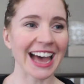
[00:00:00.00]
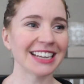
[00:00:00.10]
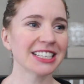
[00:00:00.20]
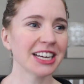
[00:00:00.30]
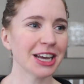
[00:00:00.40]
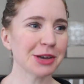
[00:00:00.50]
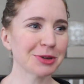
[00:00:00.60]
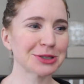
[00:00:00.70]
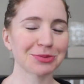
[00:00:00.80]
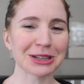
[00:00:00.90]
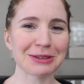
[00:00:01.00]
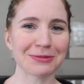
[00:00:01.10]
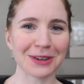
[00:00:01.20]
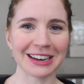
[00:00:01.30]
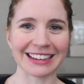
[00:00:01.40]
And it was
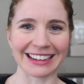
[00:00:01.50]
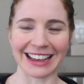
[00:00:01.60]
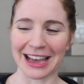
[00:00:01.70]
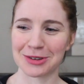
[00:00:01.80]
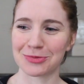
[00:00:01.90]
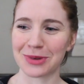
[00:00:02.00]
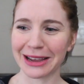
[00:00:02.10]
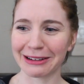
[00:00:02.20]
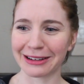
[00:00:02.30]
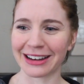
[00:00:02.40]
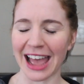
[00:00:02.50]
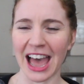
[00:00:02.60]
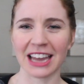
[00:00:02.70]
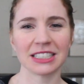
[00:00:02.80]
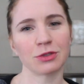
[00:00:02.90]
really funny and weird
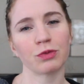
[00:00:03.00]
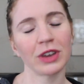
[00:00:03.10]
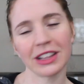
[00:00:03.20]
and